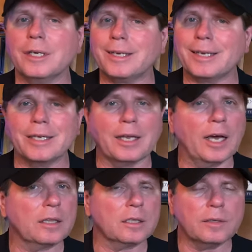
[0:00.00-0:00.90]
It
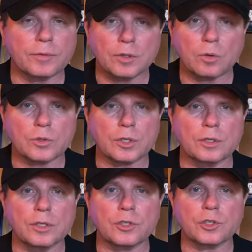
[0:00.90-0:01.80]
cannot live in those
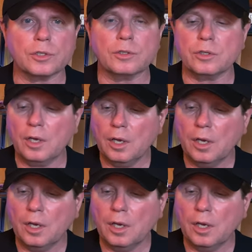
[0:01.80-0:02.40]
conditions.